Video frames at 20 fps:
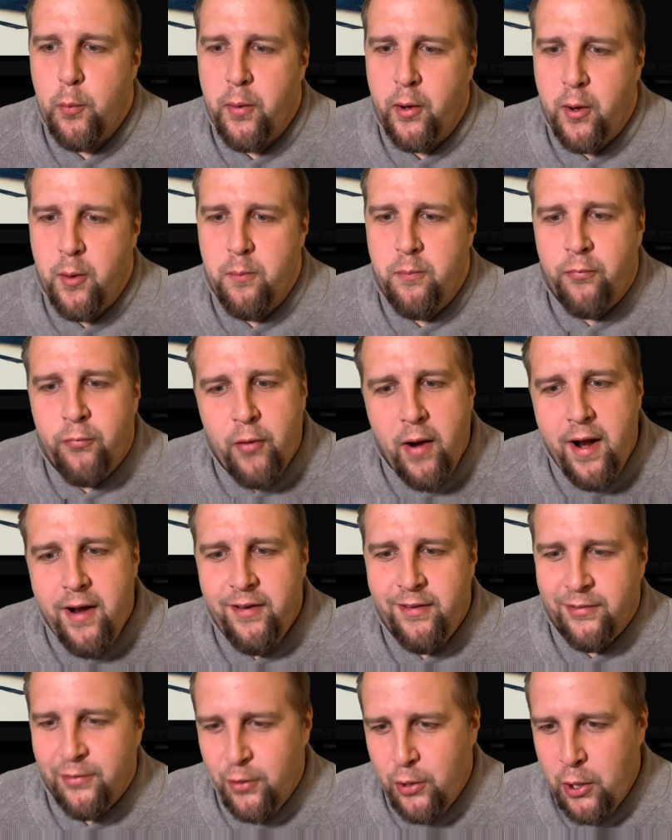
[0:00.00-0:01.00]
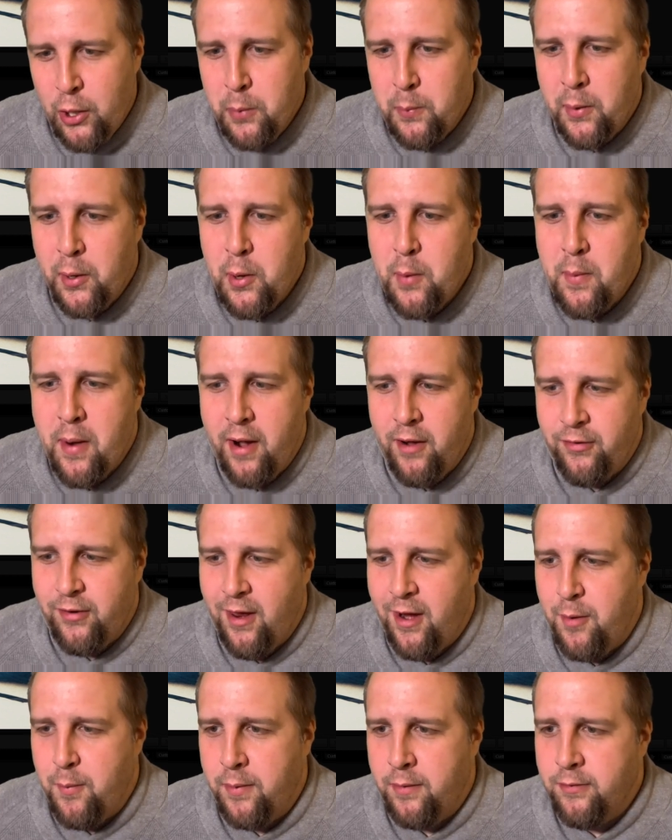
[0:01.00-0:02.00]
become friends, or you can become
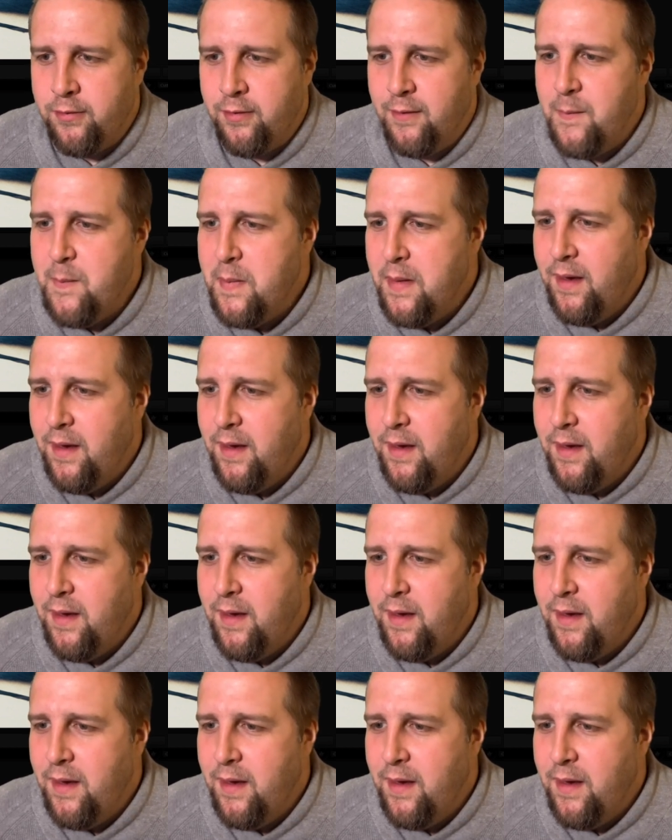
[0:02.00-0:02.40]
arch enemies.